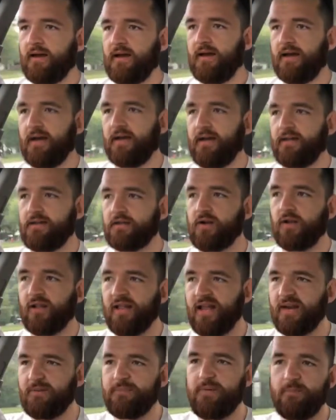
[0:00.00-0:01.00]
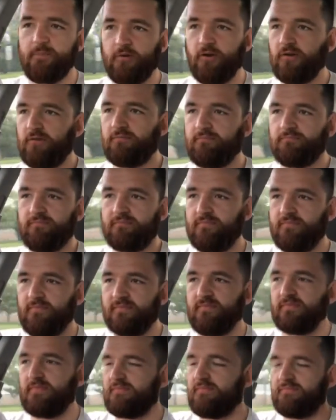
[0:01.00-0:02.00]
a lot of
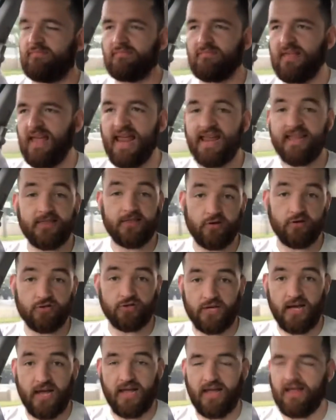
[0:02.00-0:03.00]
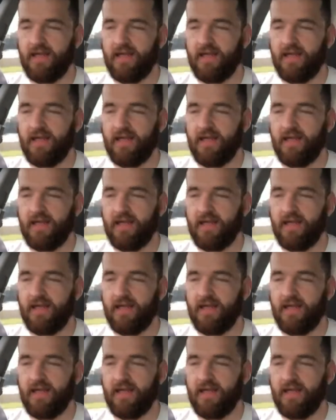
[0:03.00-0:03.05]
people hate their job.